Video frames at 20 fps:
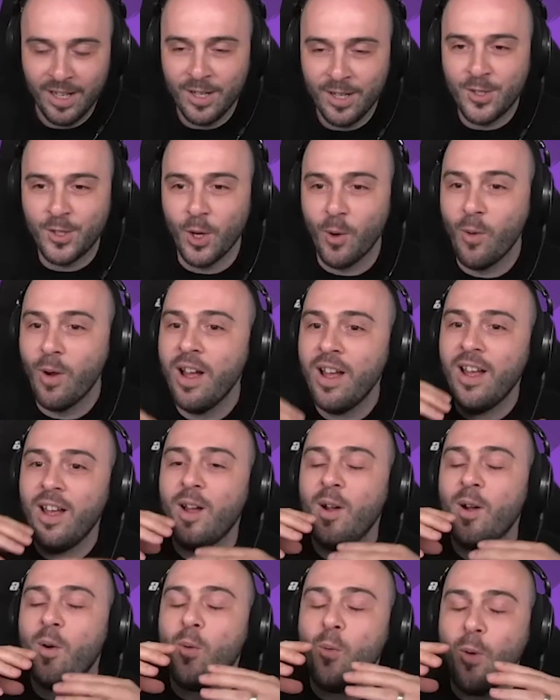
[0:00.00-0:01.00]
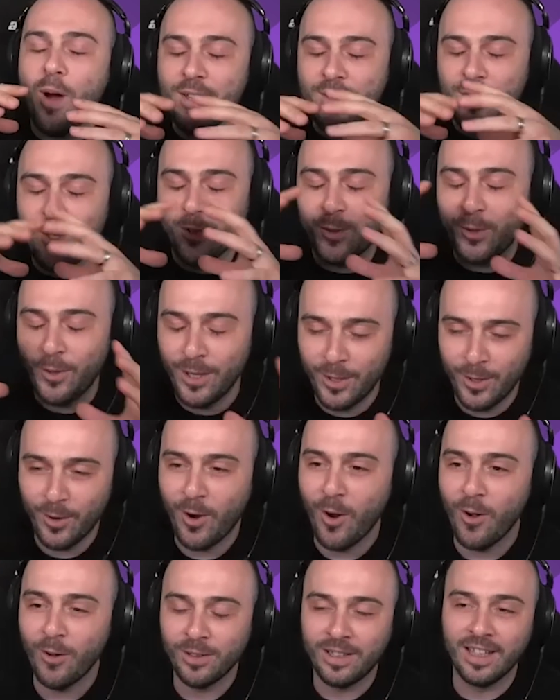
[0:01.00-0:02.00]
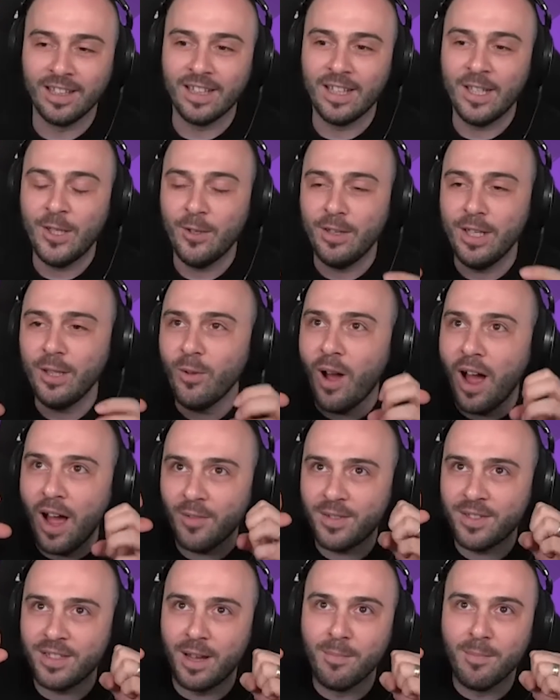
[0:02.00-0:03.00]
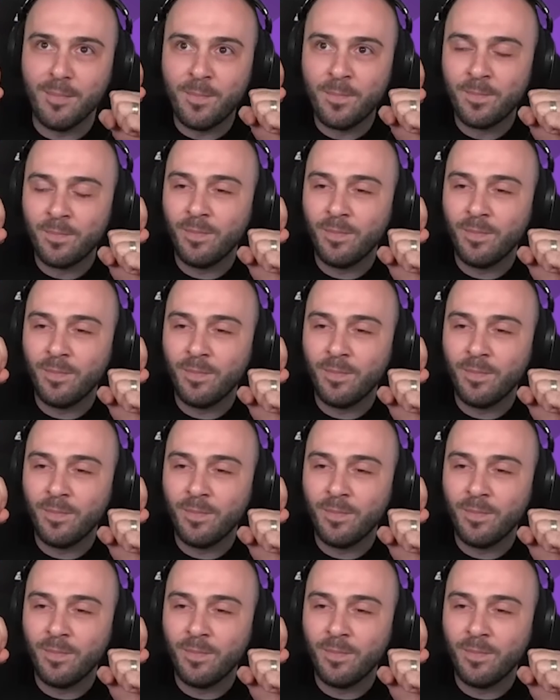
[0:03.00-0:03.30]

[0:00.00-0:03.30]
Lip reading: So once you're doing your content, you need to have some